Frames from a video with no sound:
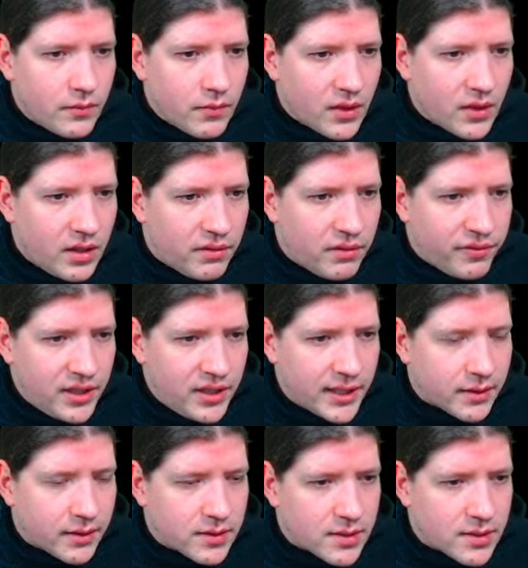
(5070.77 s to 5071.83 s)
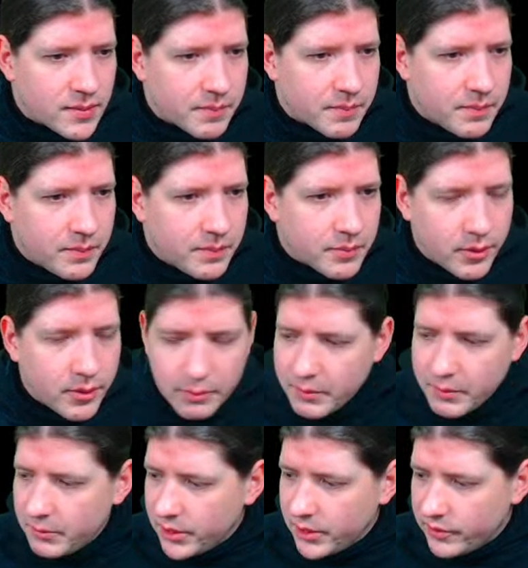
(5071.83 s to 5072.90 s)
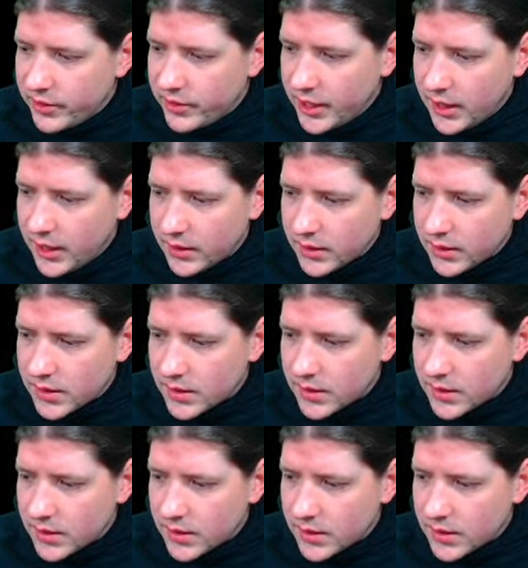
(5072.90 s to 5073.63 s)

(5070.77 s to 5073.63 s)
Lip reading: feel like this is probably one of the hardest